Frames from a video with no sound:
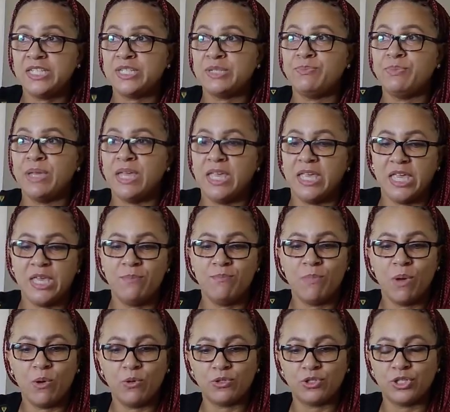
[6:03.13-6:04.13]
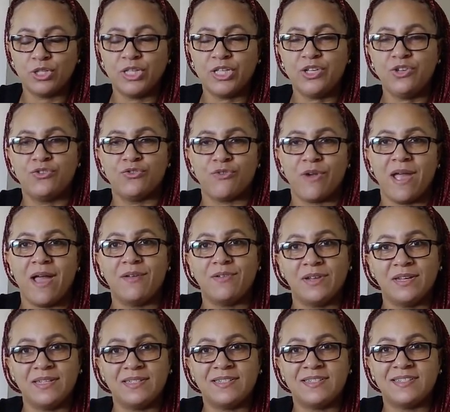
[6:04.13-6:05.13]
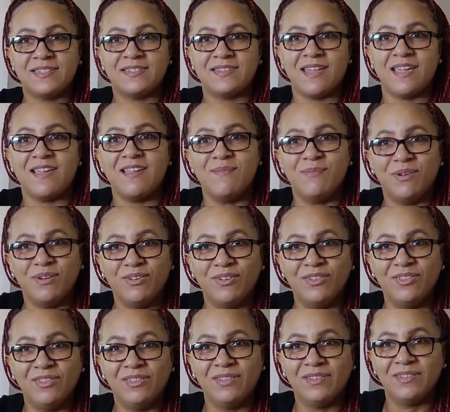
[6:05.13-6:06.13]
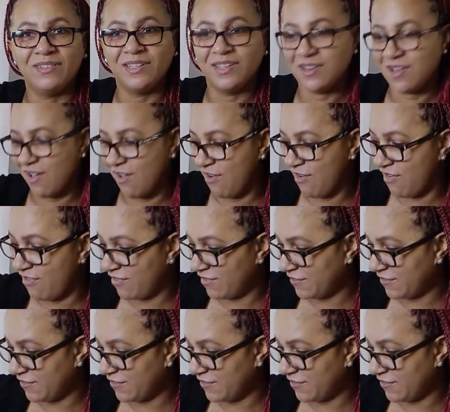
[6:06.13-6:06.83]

just being emotionally grounded and stable, you know.